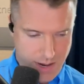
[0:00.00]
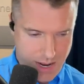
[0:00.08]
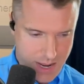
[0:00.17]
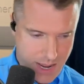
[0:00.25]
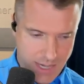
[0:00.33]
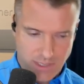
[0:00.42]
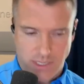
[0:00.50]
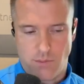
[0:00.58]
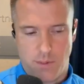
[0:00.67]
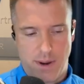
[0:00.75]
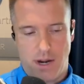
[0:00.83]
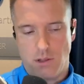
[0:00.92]
AC
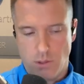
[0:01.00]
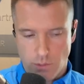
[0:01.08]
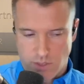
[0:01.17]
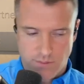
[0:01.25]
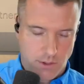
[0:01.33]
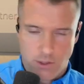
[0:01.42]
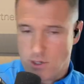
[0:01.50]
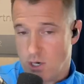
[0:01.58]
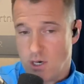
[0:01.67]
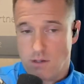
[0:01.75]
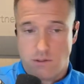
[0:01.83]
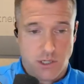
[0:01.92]
repair Louisville, you're going
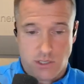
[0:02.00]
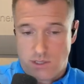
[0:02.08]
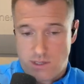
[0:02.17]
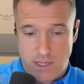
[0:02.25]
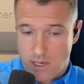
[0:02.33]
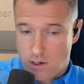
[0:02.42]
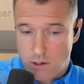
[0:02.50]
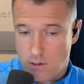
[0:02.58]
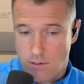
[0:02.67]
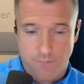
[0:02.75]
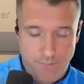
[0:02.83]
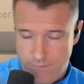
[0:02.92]
to just get
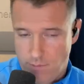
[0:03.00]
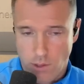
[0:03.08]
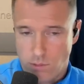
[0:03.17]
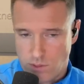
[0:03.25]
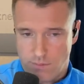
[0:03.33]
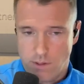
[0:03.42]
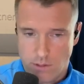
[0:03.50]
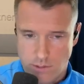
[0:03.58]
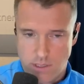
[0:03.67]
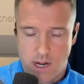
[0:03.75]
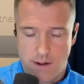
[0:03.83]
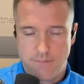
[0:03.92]
all Louisville
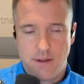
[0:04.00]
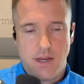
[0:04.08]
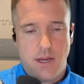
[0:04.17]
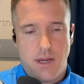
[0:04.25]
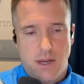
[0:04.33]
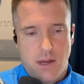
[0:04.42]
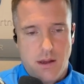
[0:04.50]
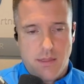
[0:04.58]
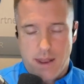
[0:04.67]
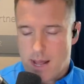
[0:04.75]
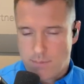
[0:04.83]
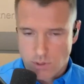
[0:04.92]
stuff. That
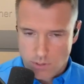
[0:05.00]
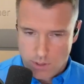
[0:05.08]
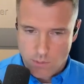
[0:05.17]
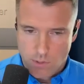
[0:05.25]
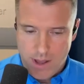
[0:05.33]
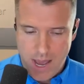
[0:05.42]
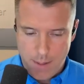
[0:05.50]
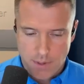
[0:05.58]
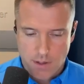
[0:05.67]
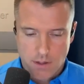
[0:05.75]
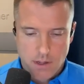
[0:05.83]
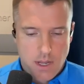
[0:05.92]
absolutely won't
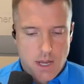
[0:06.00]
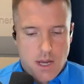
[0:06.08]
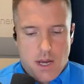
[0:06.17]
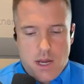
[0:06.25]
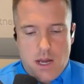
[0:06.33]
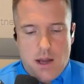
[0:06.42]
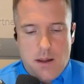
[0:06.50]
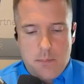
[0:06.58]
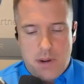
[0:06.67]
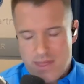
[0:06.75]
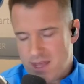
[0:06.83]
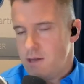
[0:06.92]
happen. But
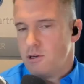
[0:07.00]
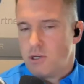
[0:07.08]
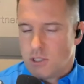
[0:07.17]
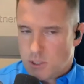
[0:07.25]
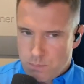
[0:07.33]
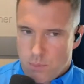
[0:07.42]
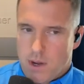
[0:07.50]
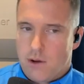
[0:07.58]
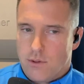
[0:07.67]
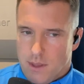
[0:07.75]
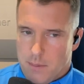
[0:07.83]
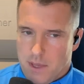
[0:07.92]
I think you should sprinkle
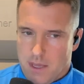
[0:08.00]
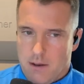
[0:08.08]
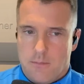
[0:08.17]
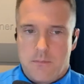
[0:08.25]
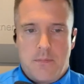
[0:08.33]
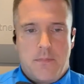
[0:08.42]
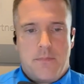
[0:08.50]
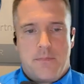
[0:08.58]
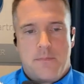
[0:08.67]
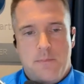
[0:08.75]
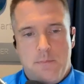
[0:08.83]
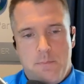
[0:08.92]
them in.
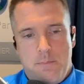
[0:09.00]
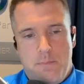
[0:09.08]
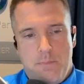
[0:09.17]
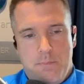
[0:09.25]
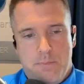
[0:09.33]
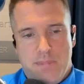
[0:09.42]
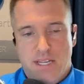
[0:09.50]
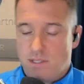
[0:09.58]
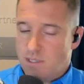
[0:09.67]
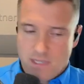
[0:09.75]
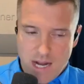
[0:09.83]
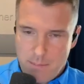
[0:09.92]
This
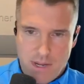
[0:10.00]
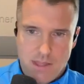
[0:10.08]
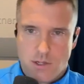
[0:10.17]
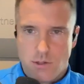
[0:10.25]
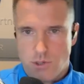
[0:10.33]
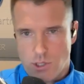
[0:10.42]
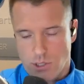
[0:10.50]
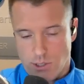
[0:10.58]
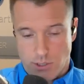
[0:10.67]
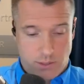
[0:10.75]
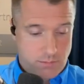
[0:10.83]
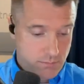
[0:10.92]
does not mean that you should
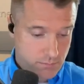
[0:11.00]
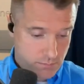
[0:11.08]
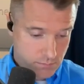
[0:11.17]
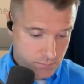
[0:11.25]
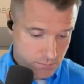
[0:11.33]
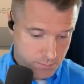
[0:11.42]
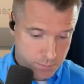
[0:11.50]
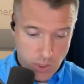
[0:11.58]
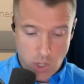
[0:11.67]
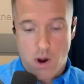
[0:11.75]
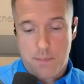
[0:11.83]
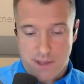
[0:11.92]
just
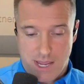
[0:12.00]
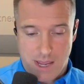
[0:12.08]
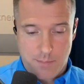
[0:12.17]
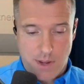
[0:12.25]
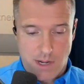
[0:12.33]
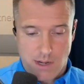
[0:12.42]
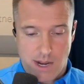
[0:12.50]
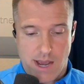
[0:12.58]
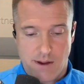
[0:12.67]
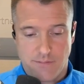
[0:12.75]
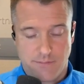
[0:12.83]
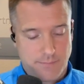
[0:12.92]
blow up the campaign and
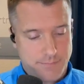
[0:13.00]
have